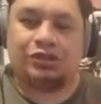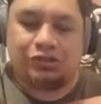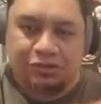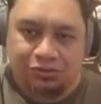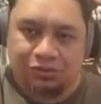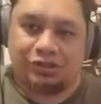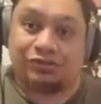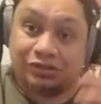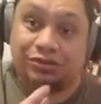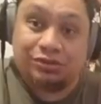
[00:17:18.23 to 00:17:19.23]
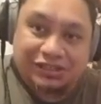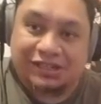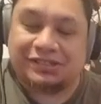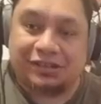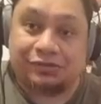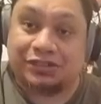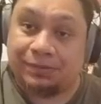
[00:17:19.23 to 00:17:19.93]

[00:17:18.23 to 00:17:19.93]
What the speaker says: to introduce ourselves to